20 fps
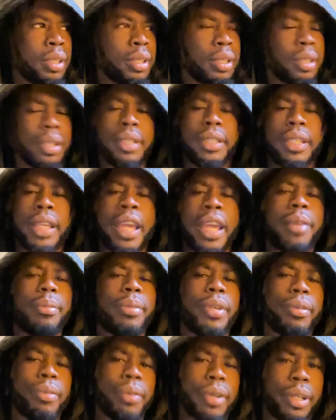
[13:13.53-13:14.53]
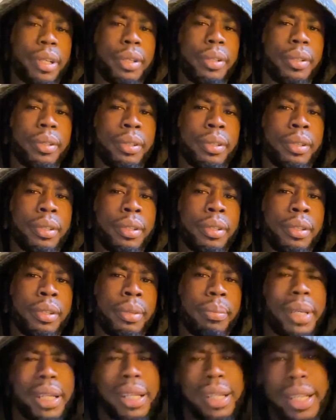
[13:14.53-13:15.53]
this can't be real.
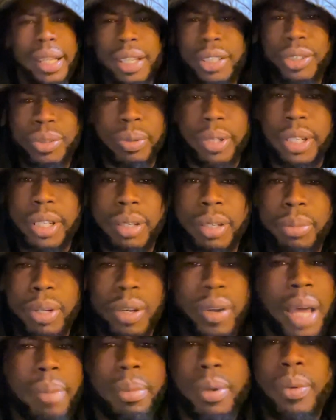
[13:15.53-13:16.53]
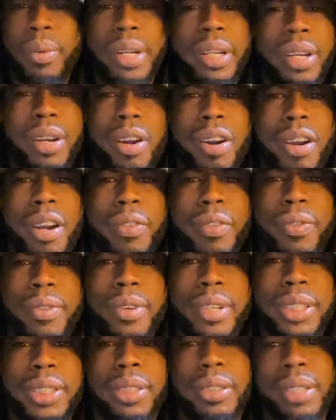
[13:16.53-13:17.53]
But it is real, bro. I've been working hard
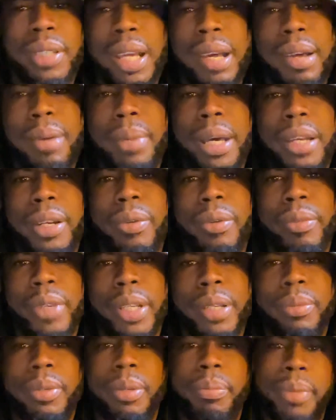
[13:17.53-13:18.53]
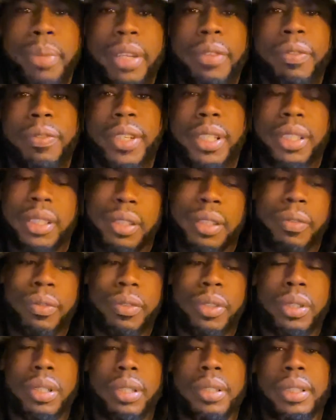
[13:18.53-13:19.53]
for it, so now I'm about to reap the benefits of,
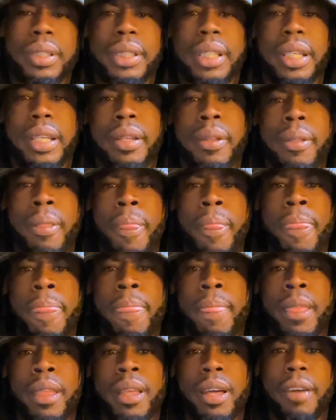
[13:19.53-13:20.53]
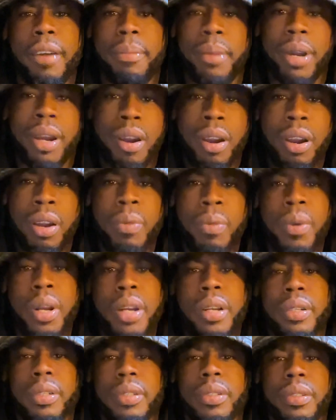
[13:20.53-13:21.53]
you know what I'm saying, of my hard
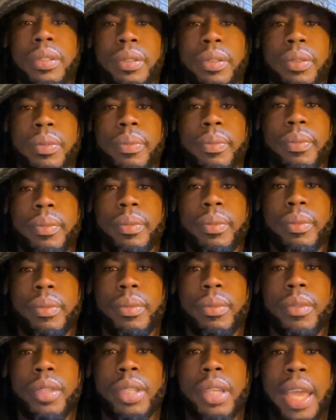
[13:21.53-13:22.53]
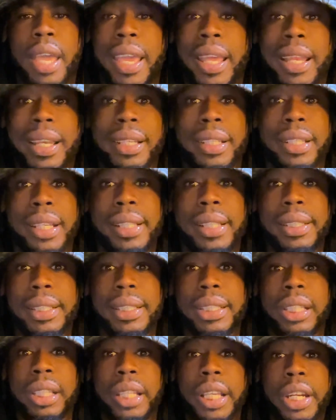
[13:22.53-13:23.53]
work. And this
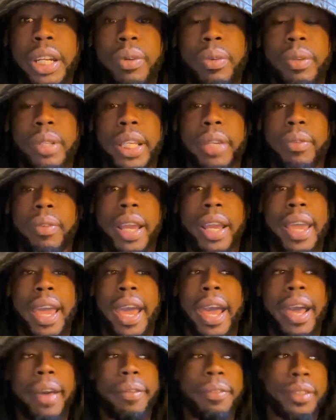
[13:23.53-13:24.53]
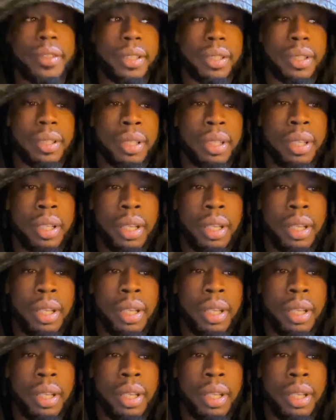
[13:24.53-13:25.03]
is literally right after